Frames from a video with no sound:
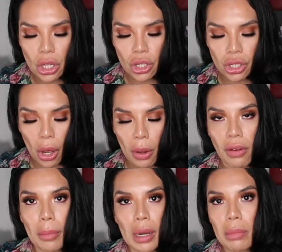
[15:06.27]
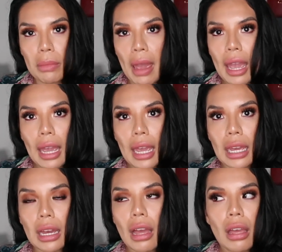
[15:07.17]
So if I'm going to be
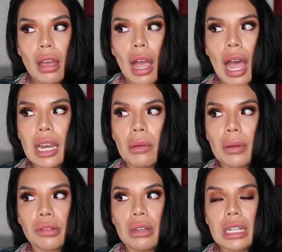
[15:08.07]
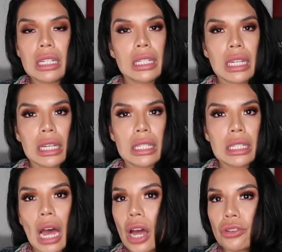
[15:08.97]
paying anywhere between
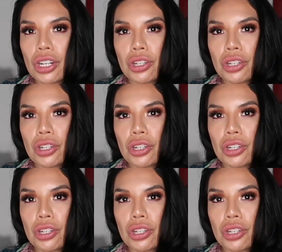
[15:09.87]
$600